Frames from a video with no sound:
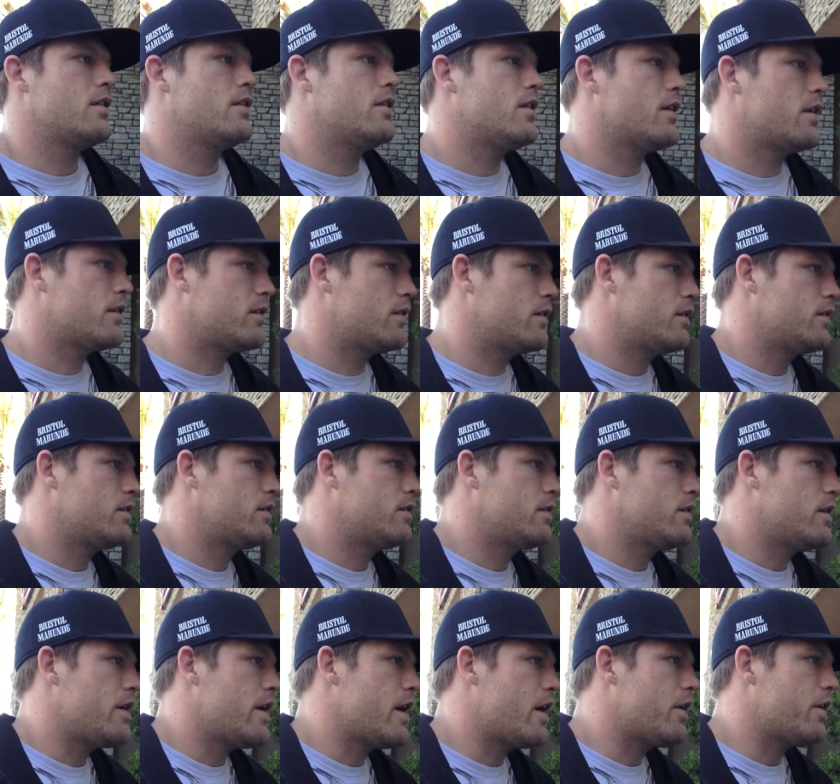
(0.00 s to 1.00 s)
the
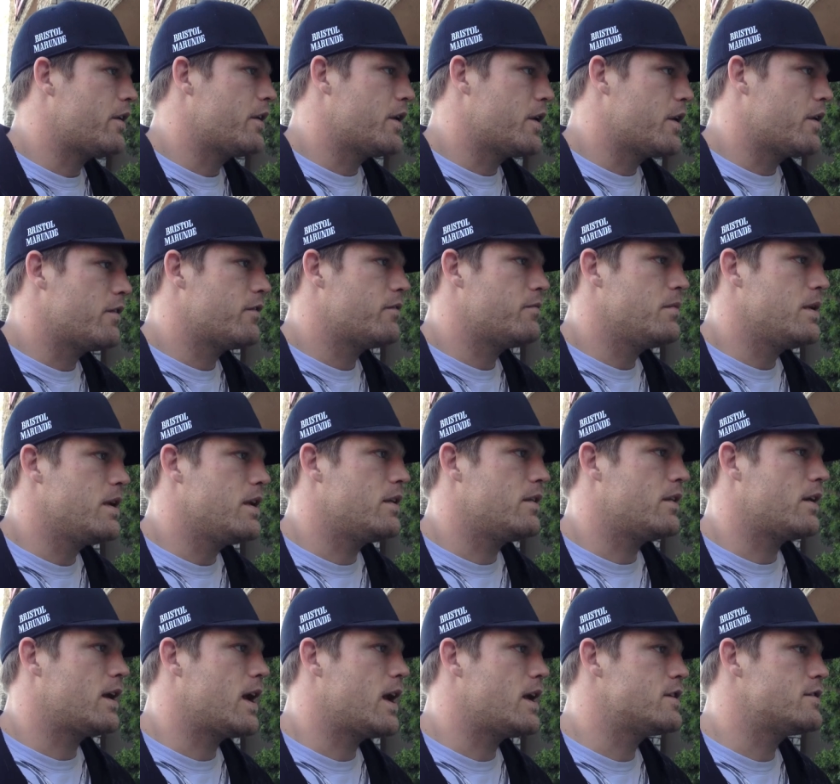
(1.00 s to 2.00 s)
scenario of me in
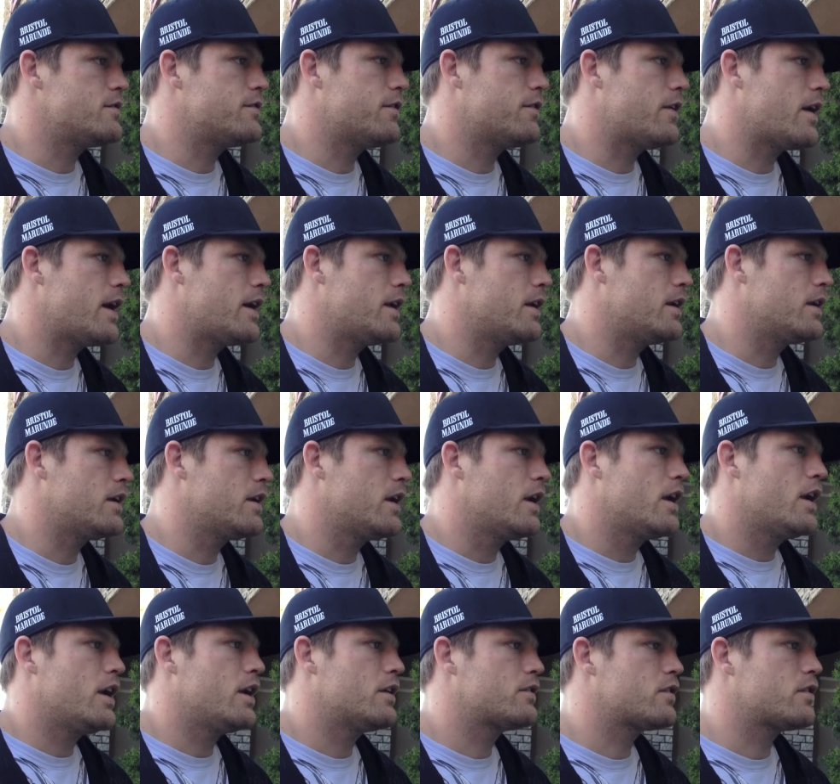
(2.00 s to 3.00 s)
the cage fighting.
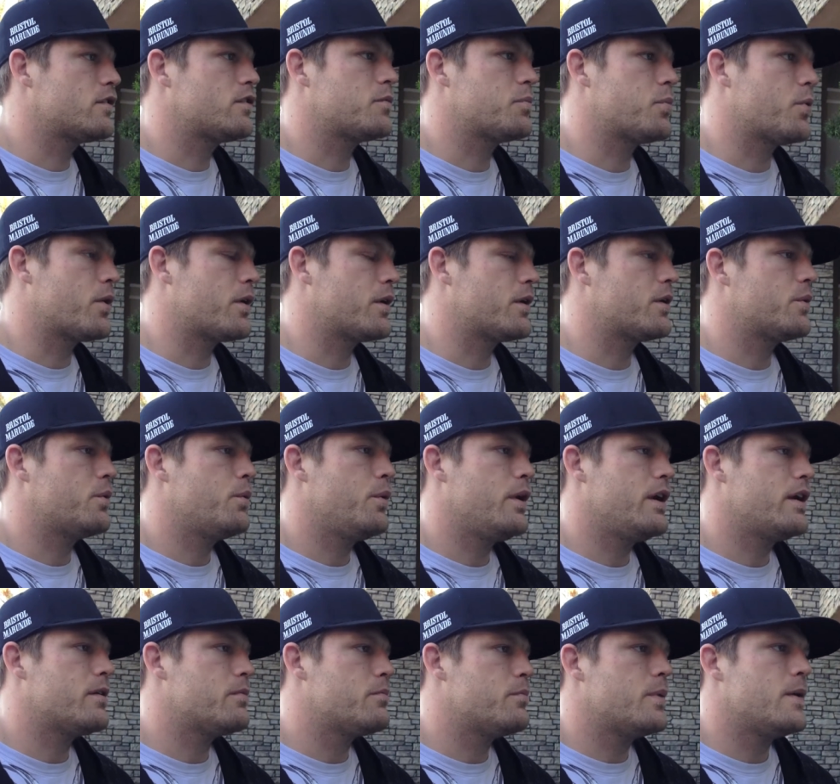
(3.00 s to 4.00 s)
It's a sport.
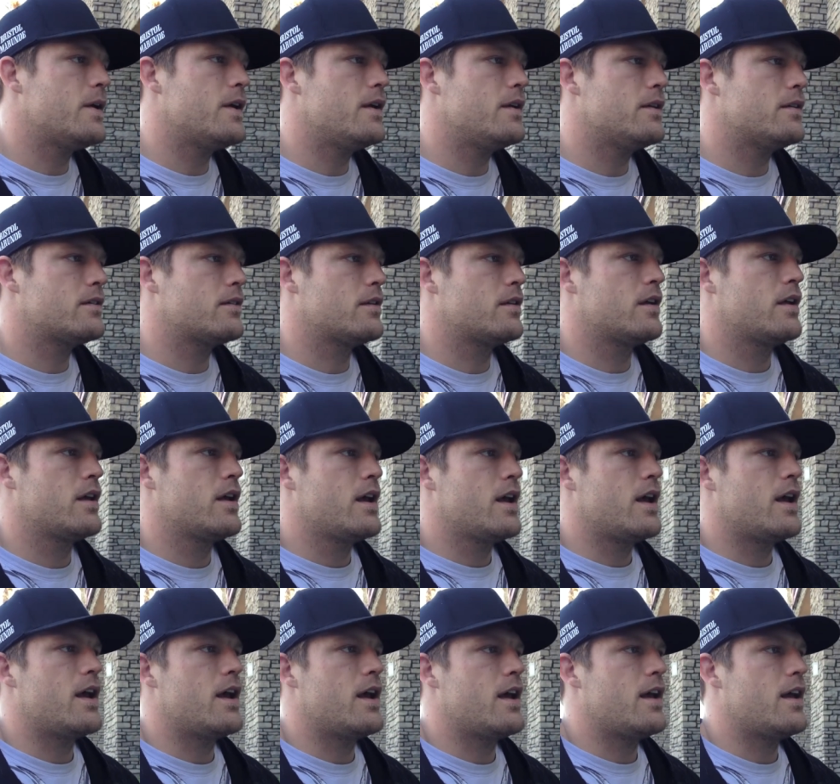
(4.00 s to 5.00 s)
We compete,
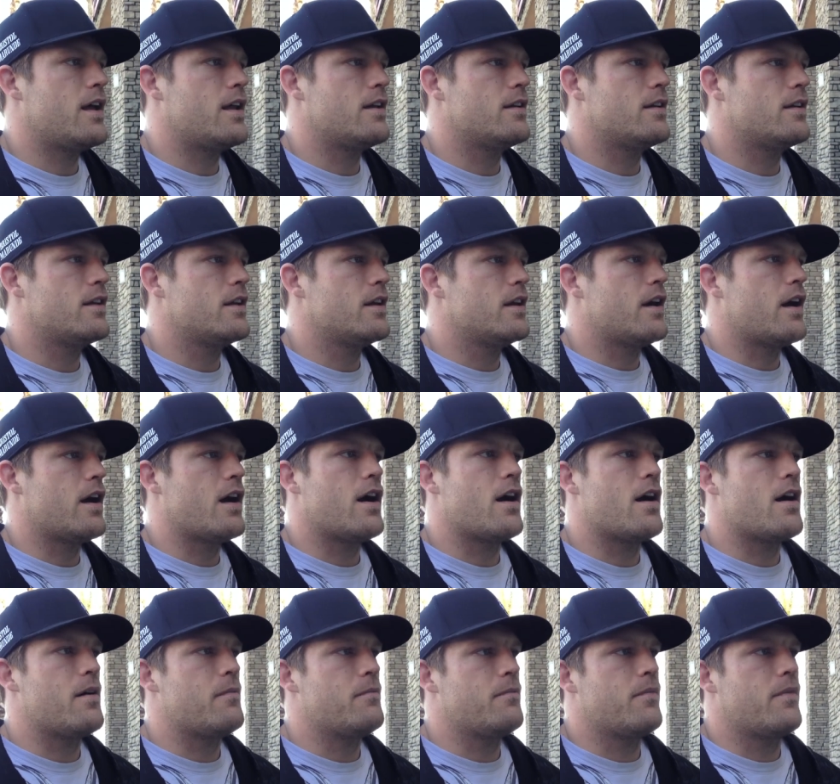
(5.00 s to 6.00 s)
and
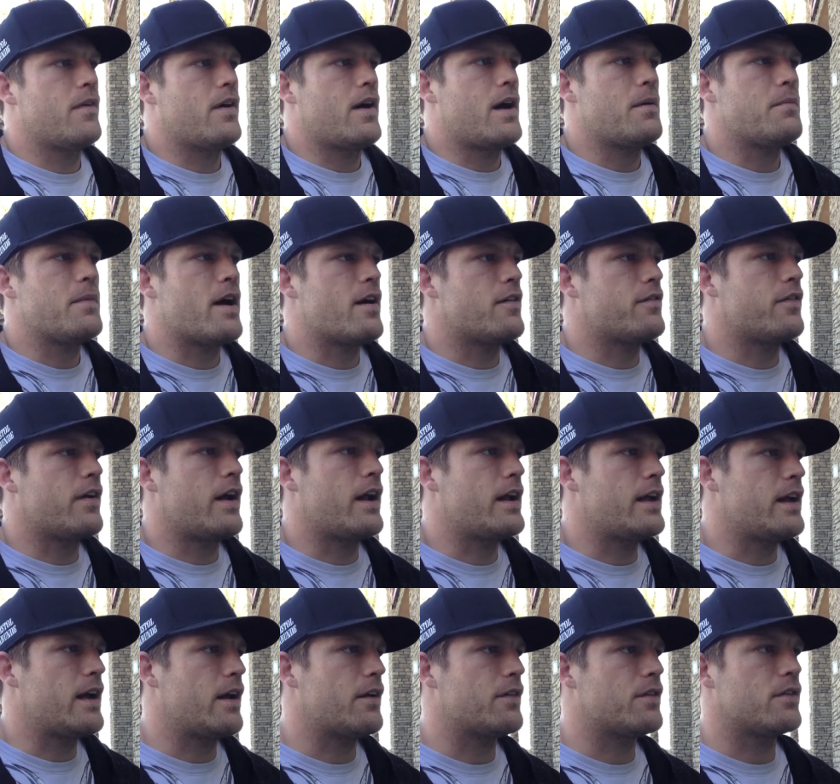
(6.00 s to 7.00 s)
I'm not
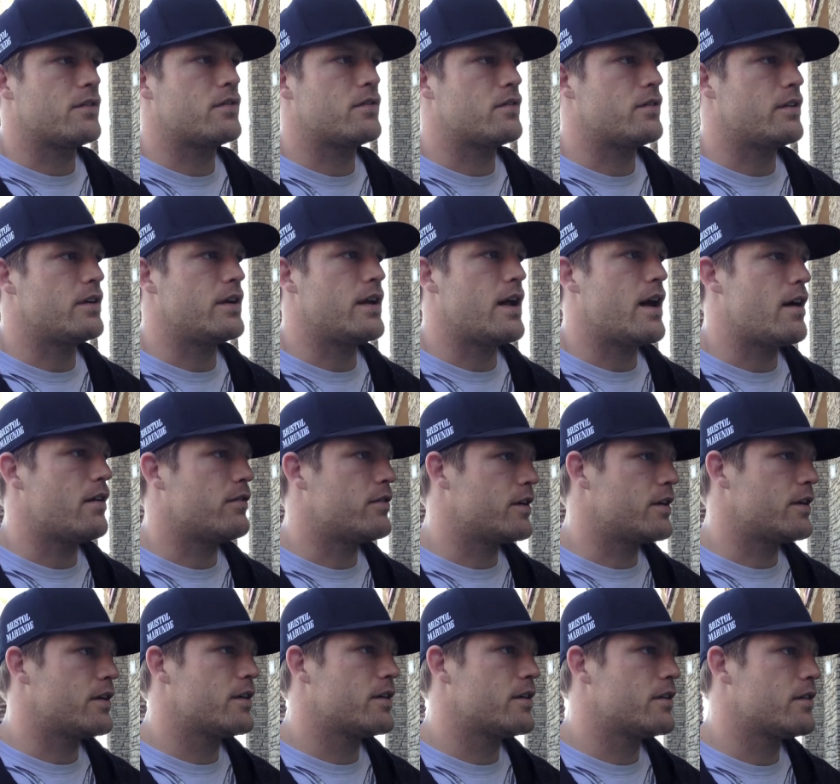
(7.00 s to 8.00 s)
fighting out in the street
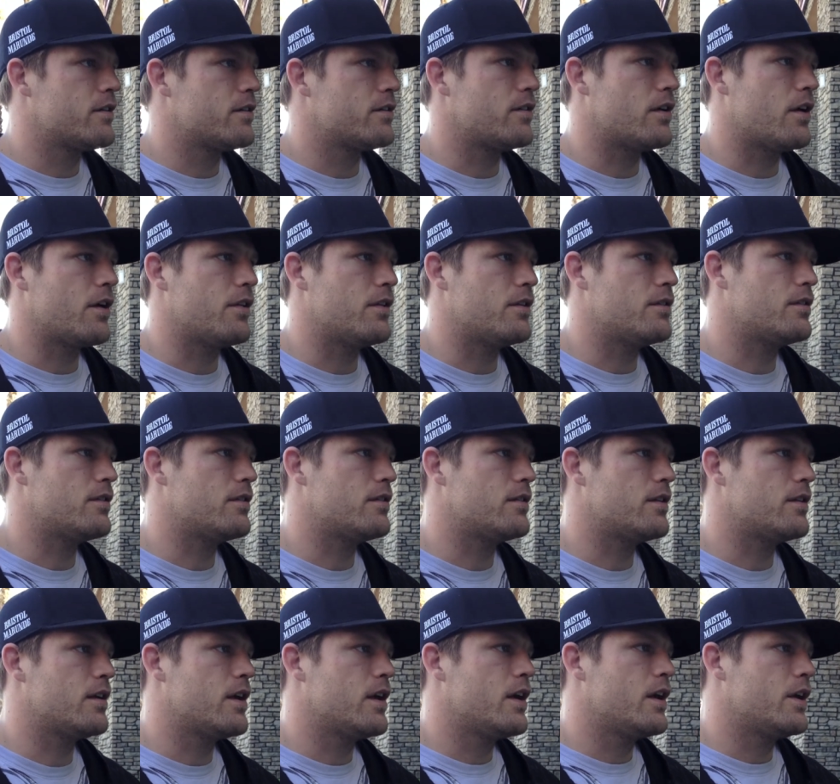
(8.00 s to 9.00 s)
ever. So this
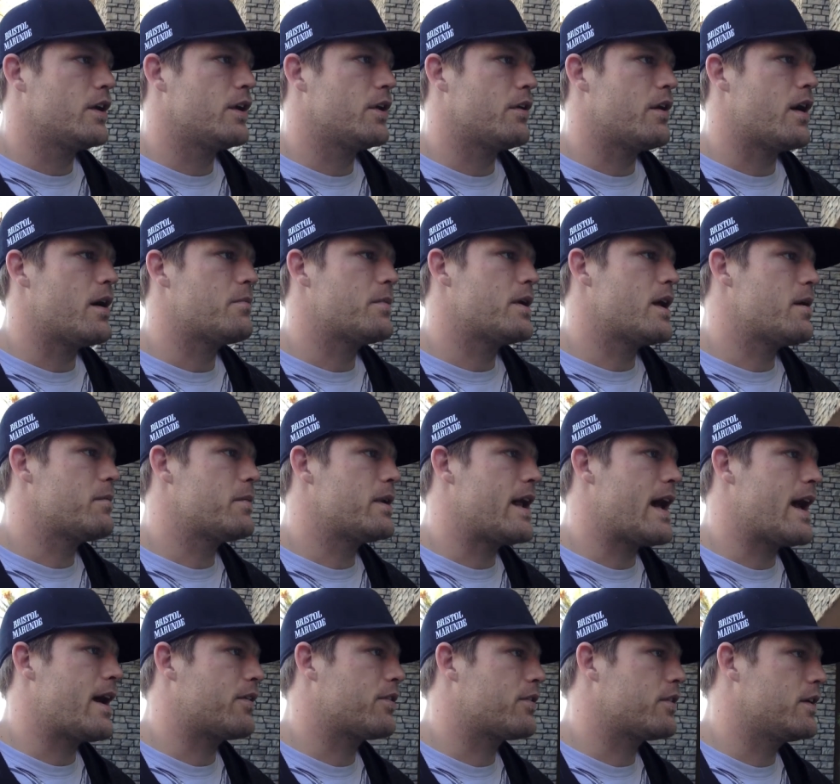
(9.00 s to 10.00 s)
is, I'm an
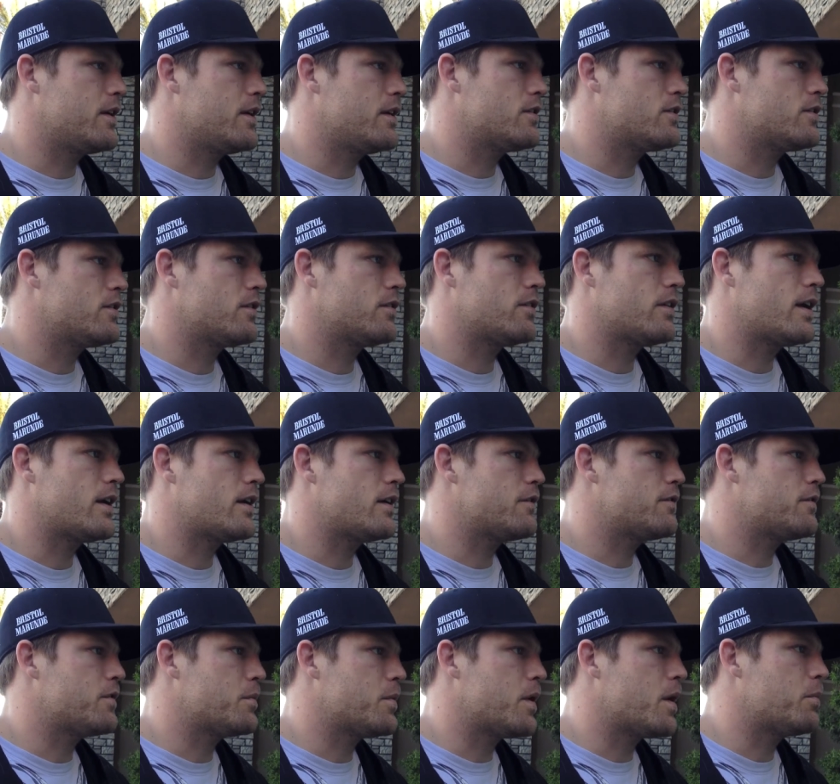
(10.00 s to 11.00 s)
athlete, just like a
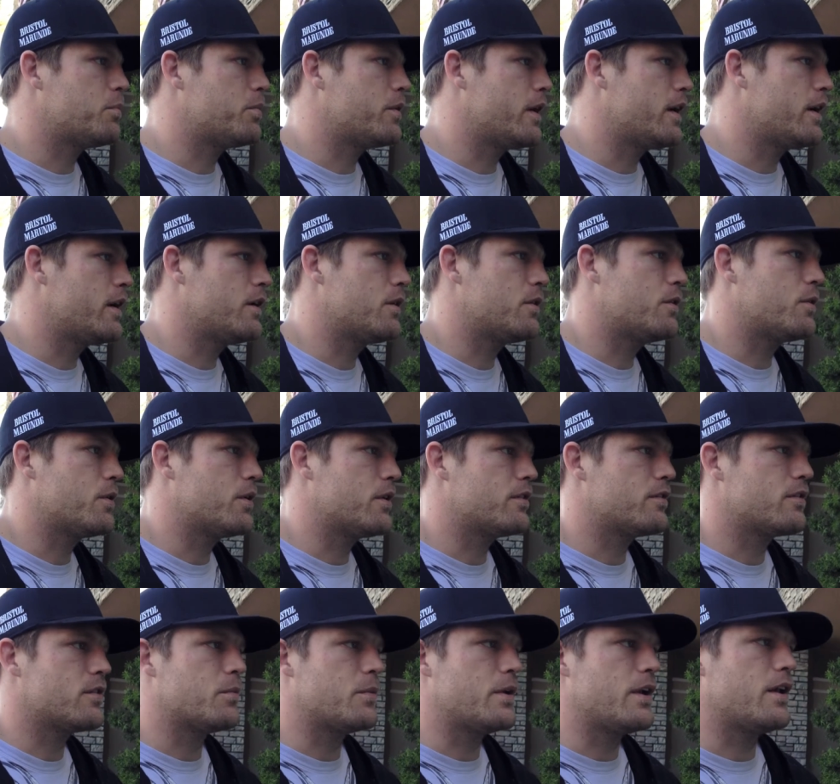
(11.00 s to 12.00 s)
football player or
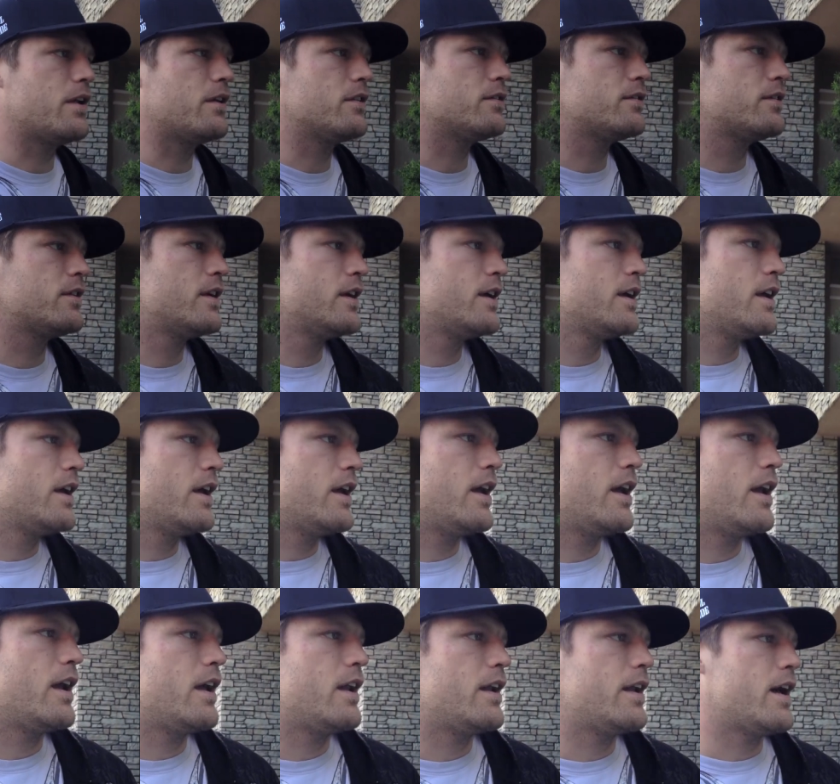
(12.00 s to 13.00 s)
someone else.
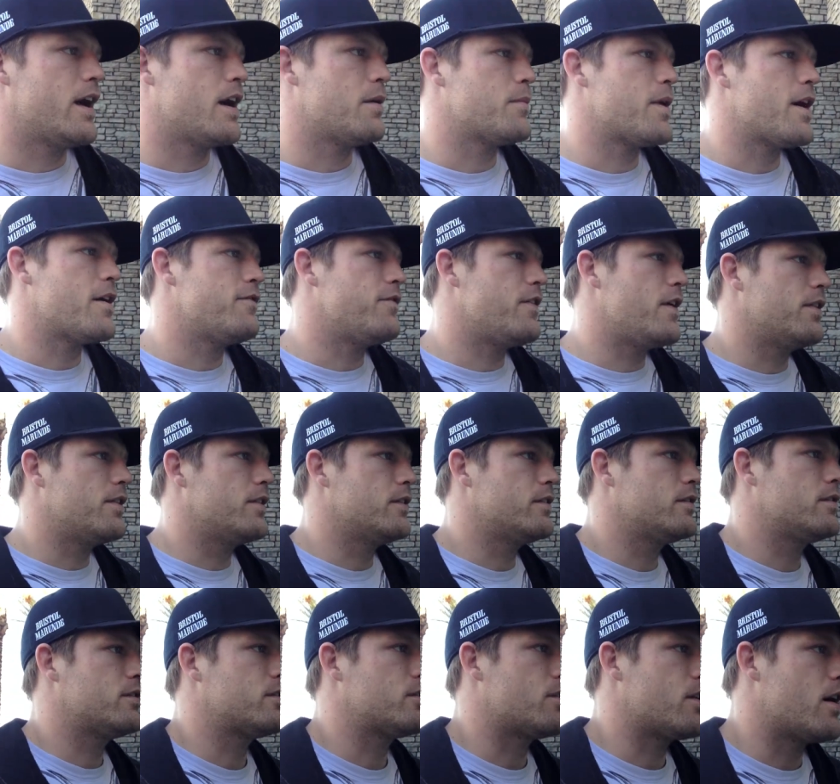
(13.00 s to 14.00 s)
And my faith
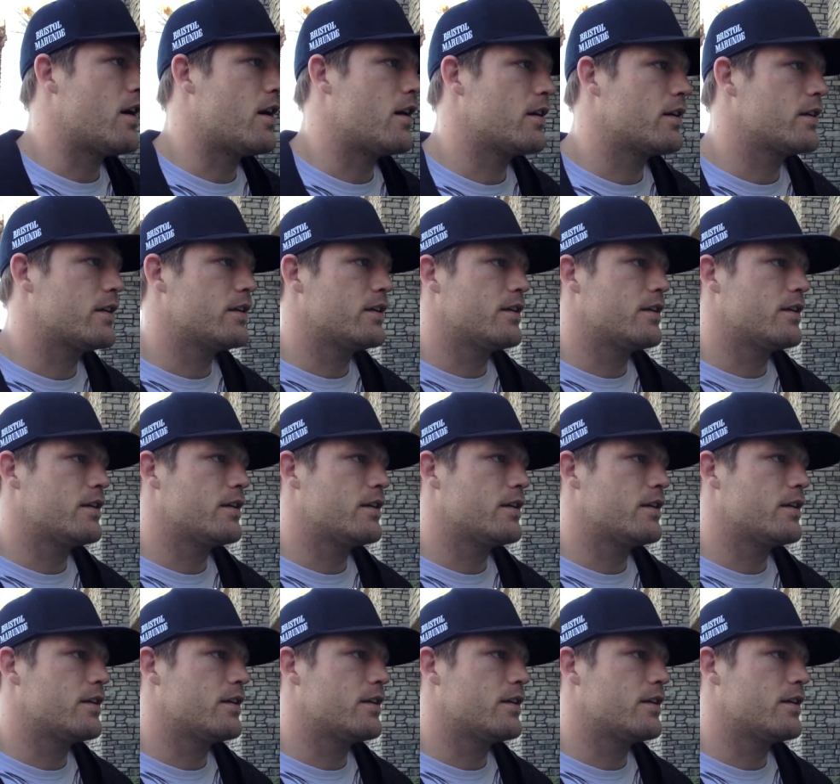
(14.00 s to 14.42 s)
is strong